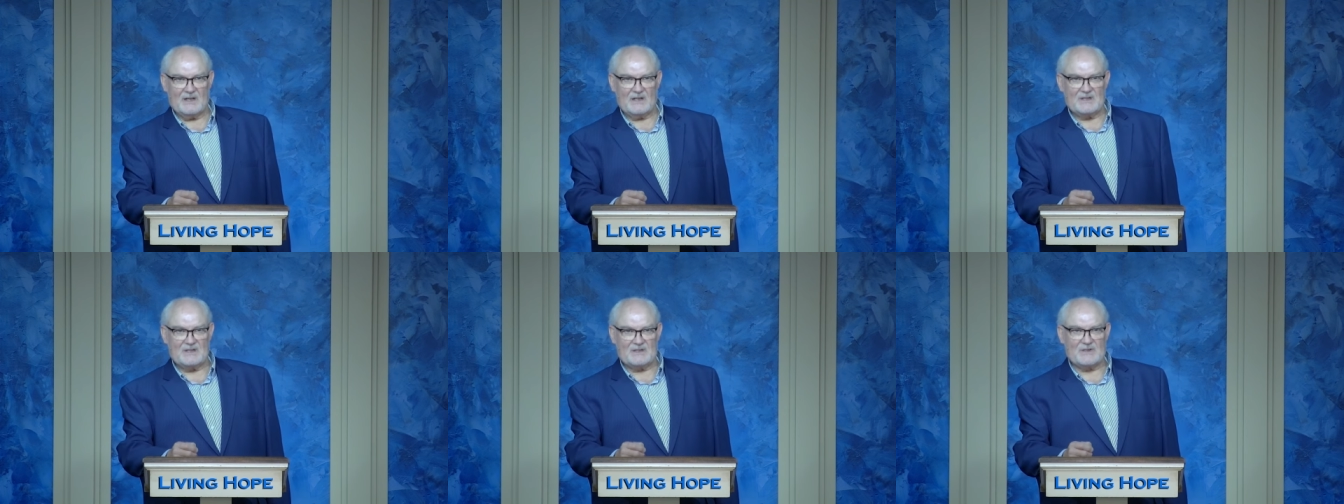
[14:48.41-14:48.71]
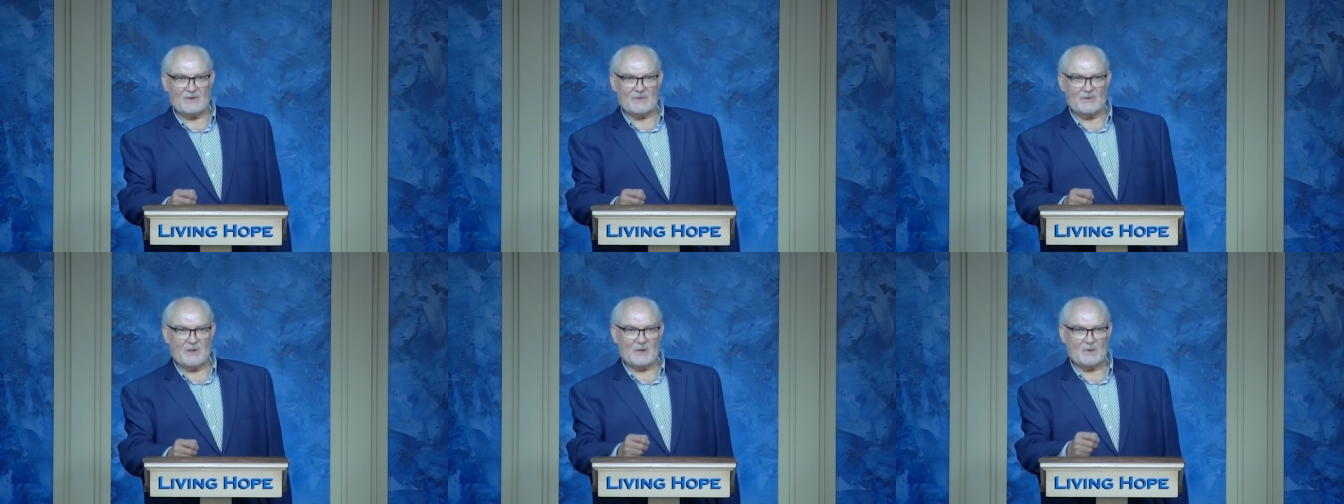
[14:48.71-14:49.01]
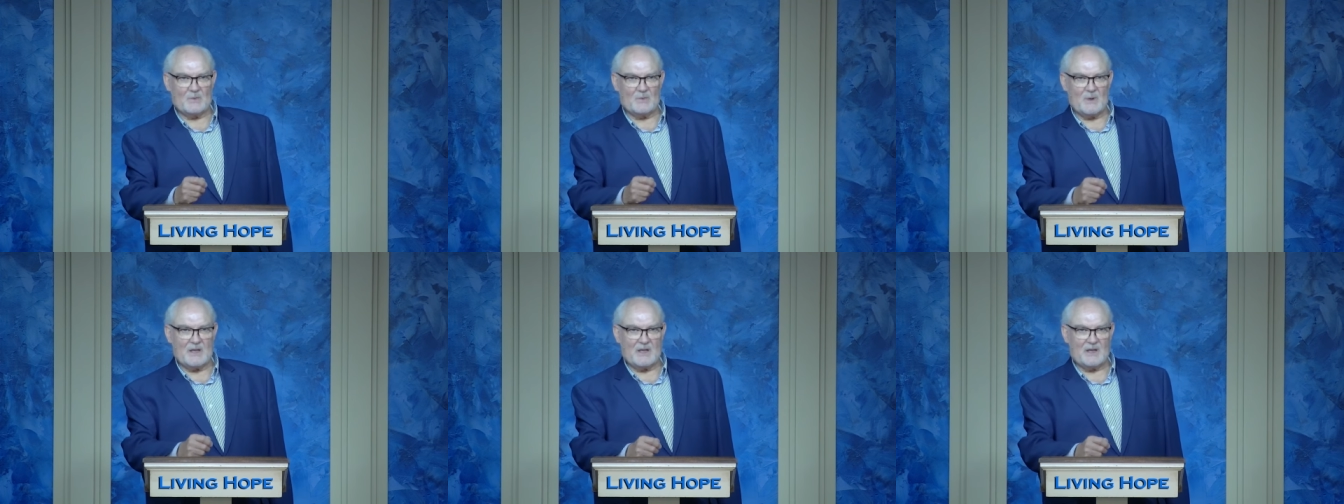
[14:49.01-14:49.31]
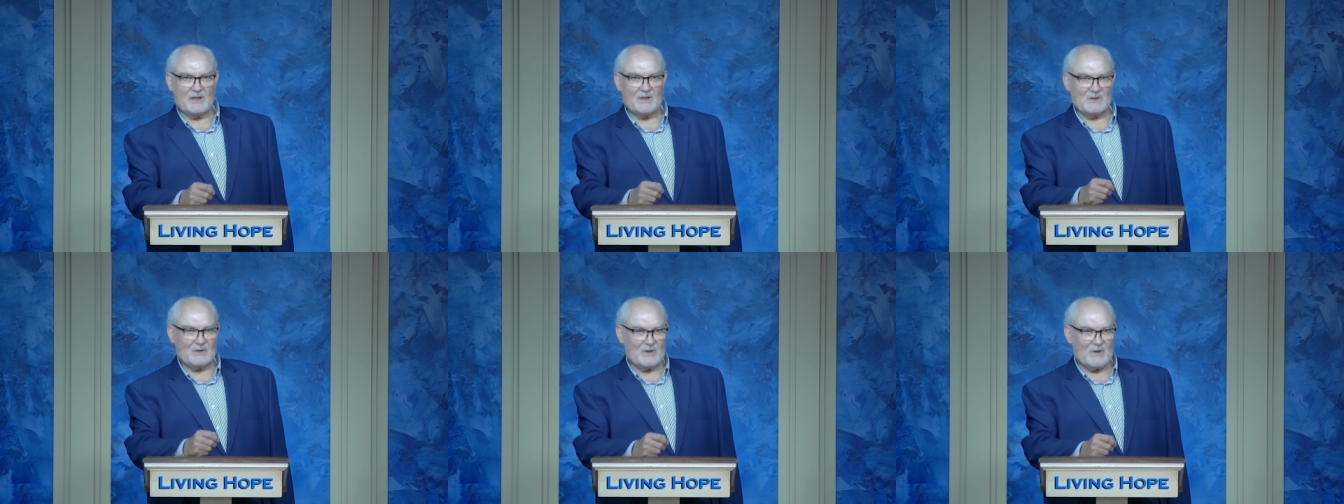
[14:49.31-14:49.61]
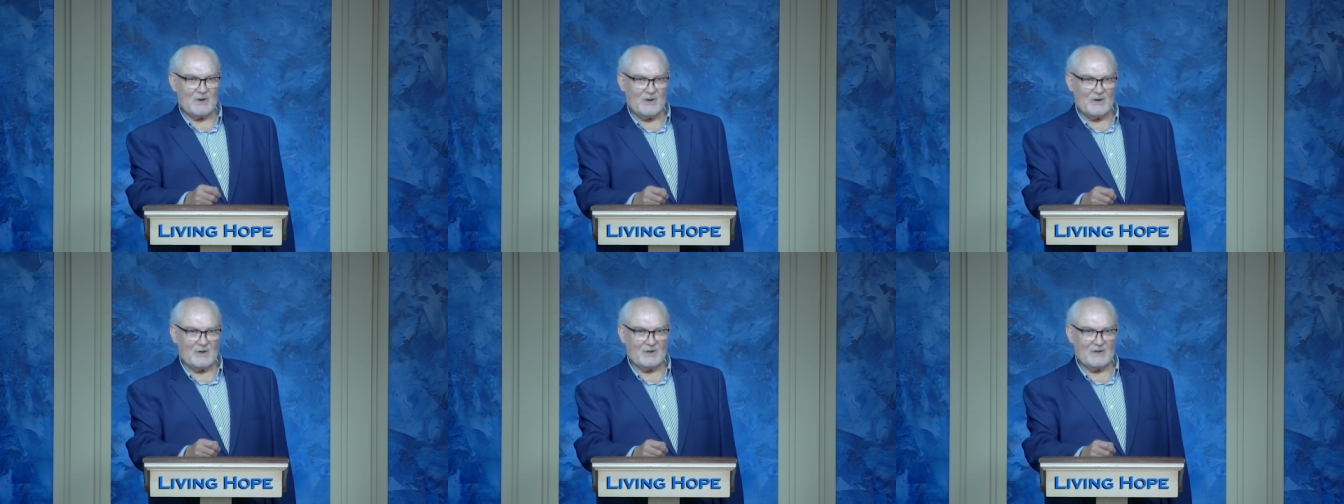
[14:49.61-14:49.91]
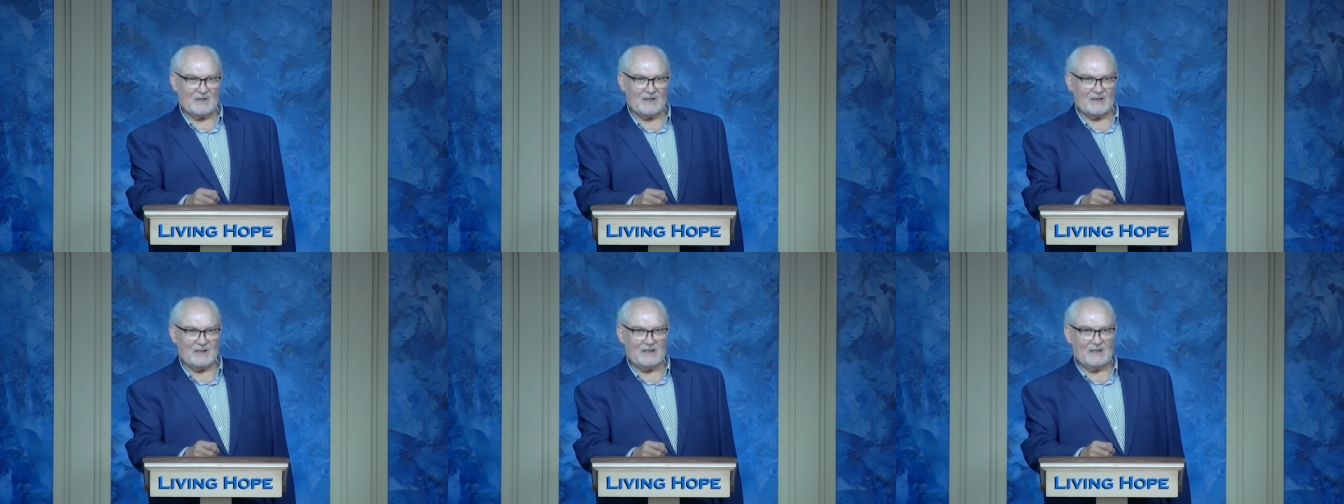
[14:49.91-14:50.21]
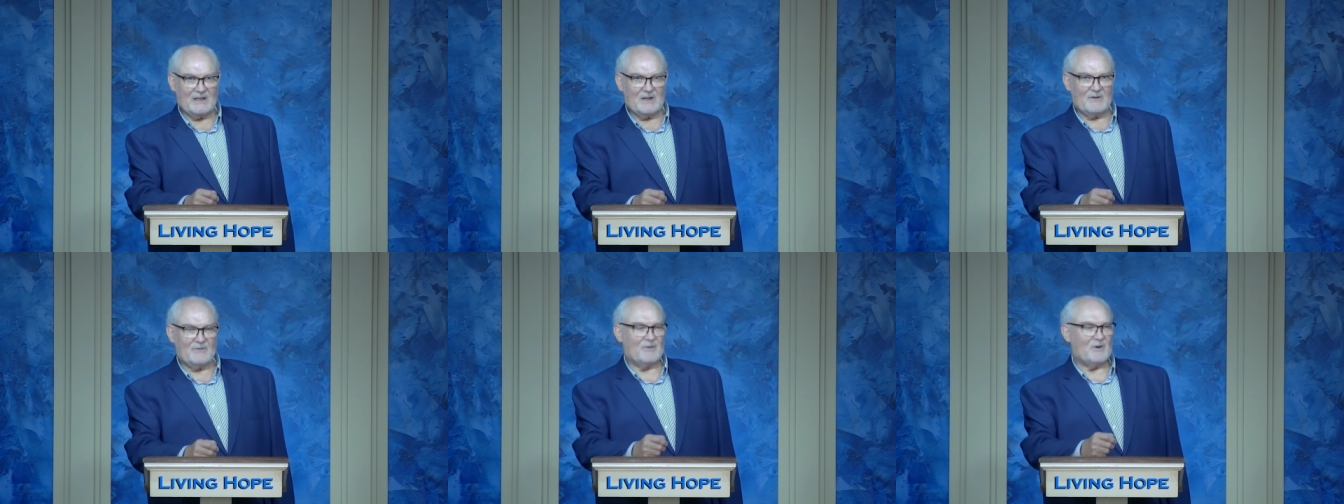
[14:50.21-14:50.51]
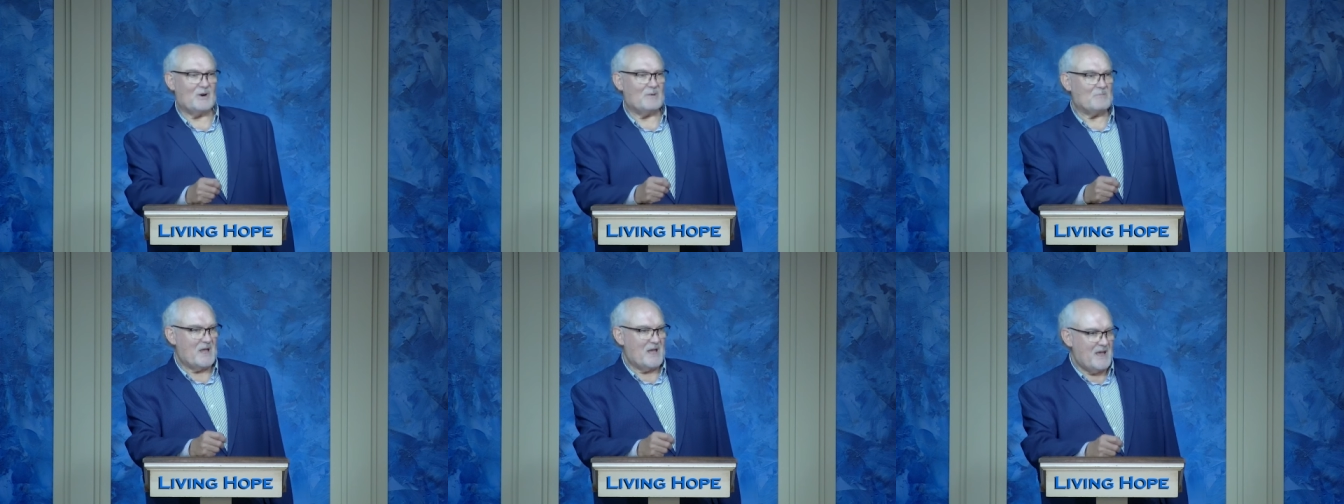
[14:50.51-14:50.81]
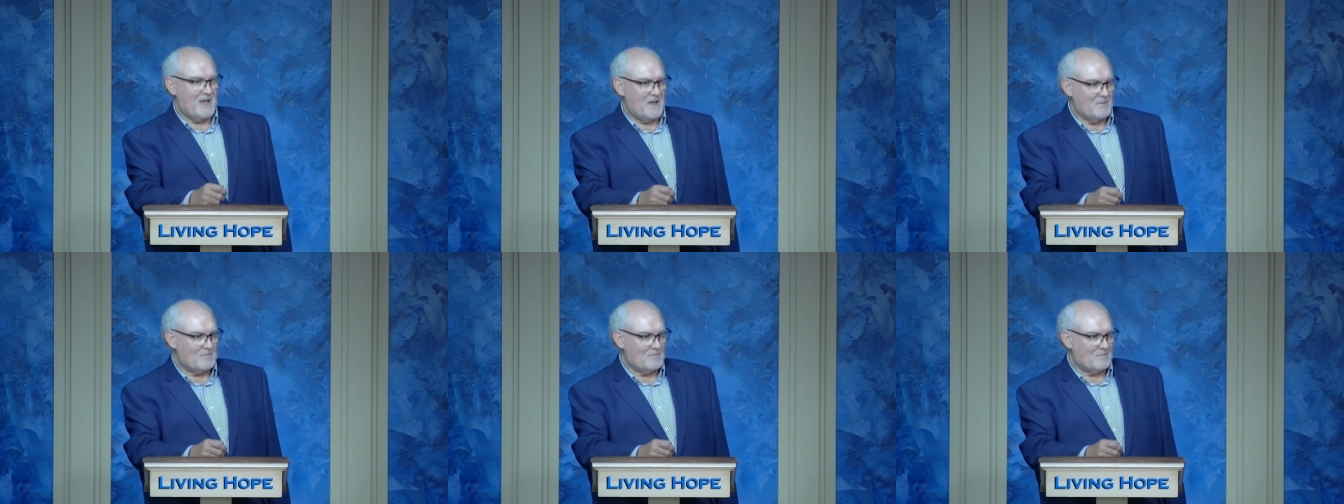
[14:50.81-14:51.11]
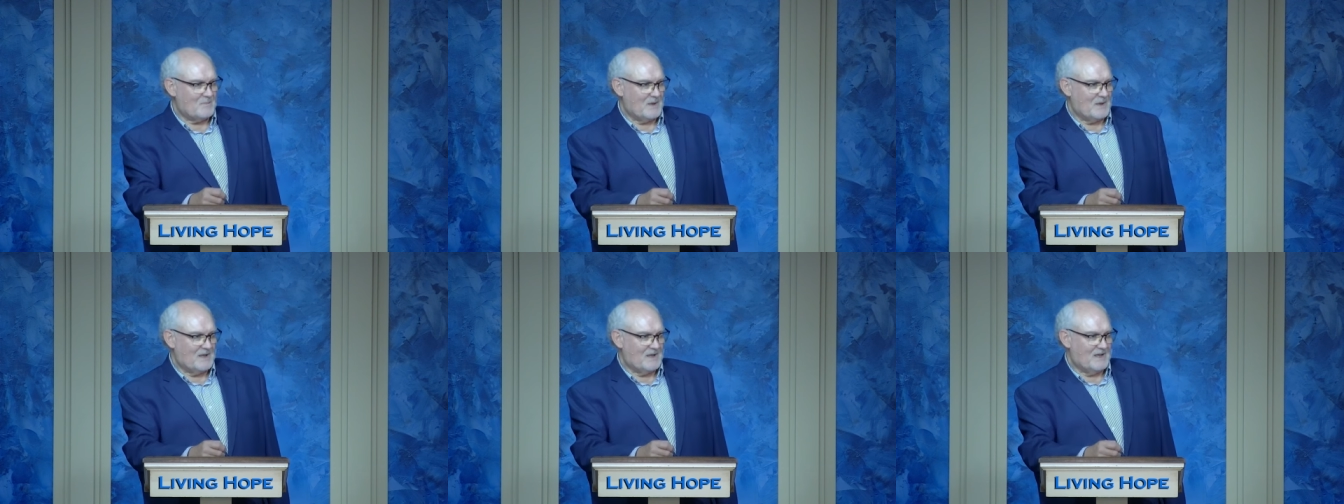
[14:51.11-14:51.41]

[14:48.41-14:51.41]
so that we can learn from him